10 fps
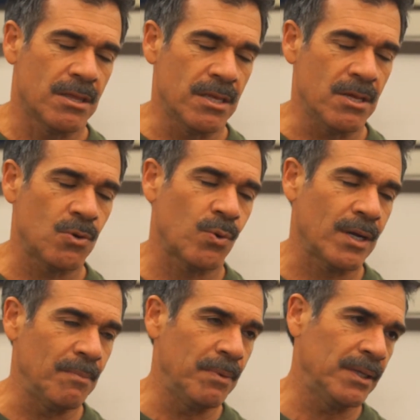the
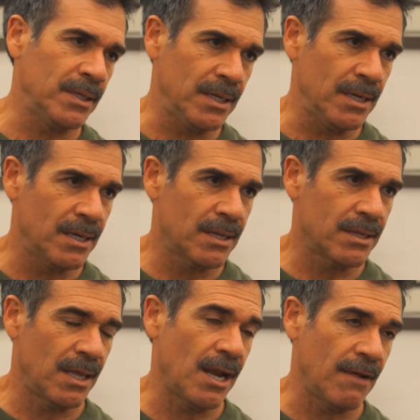credibility
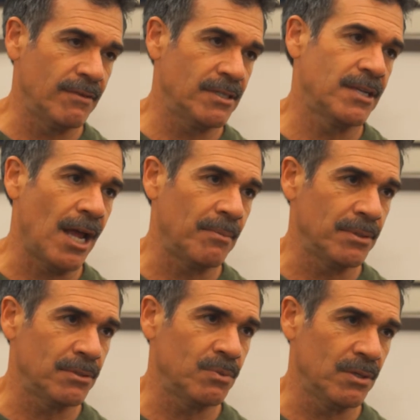that I've
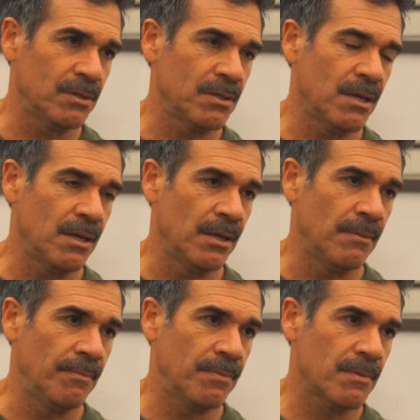established with
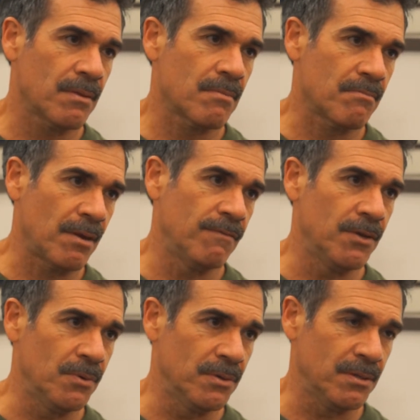um, my
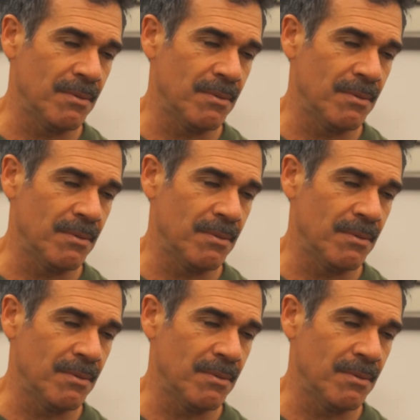viewers.